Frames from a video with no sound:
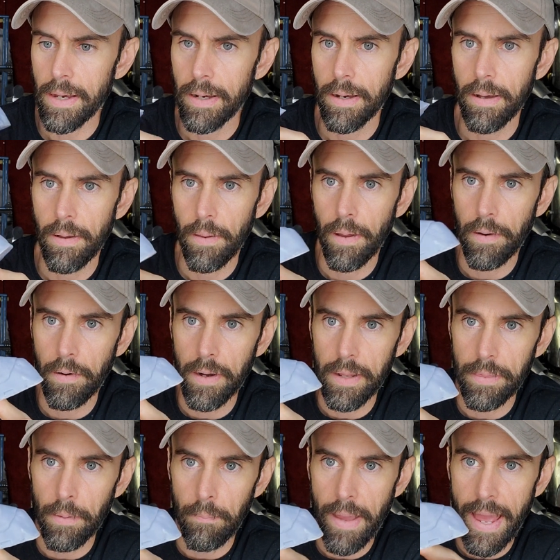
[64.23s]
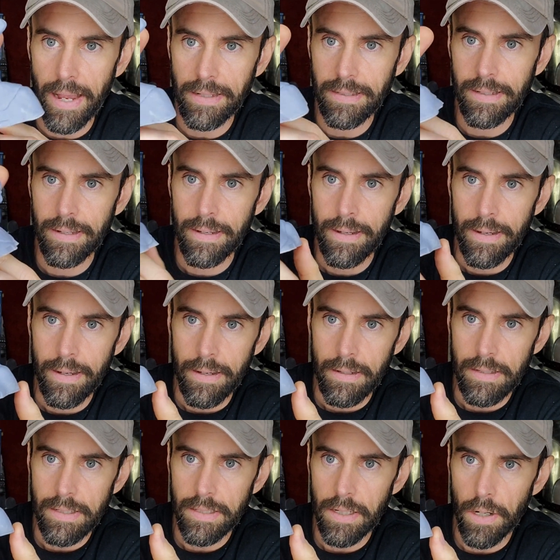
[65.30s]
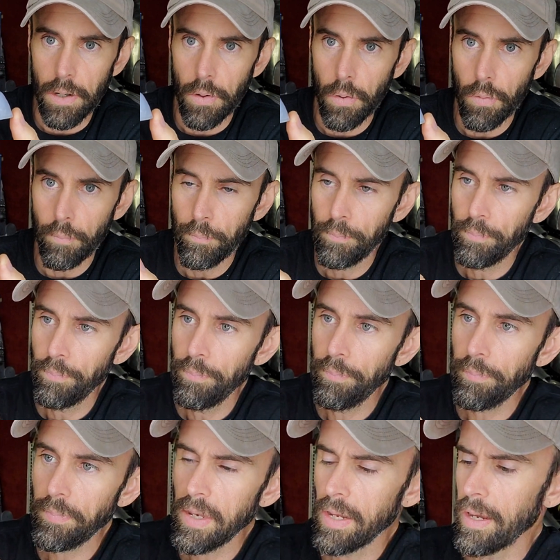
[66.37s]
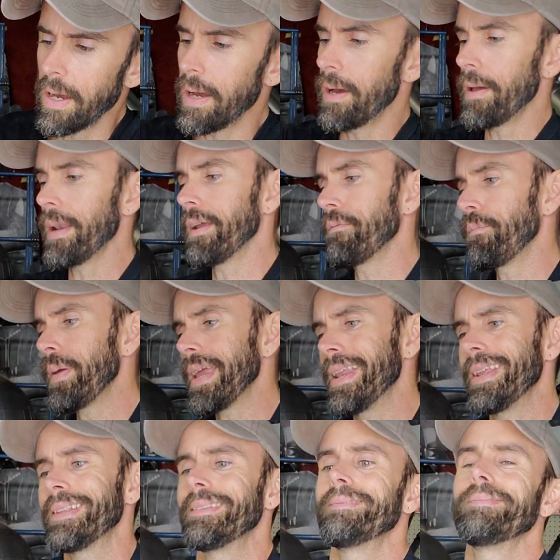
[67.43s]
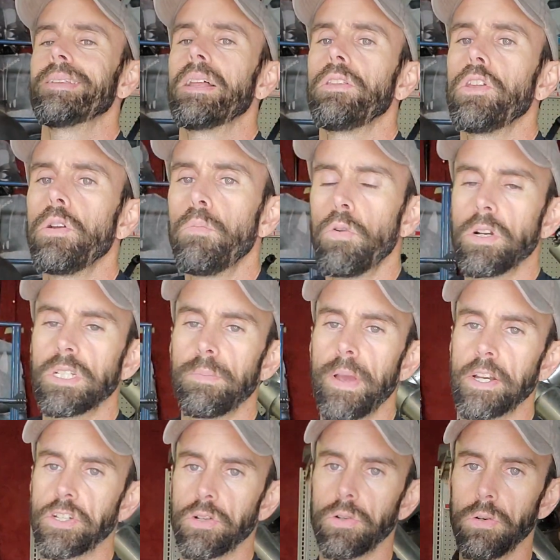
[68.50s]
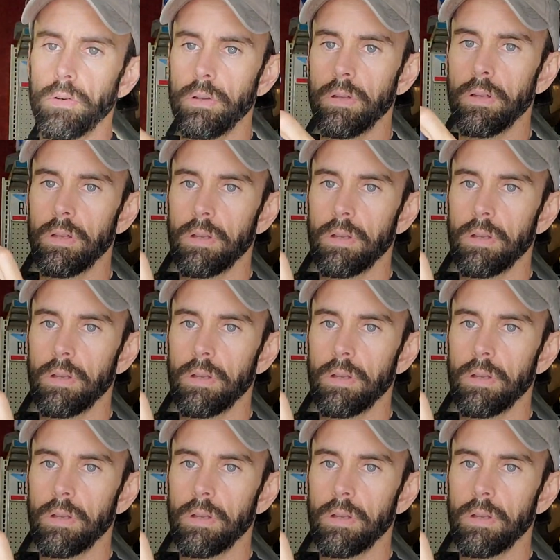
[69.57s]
uh, uh, underneath the mask. So, uh, and I've made it a little more symmetrical.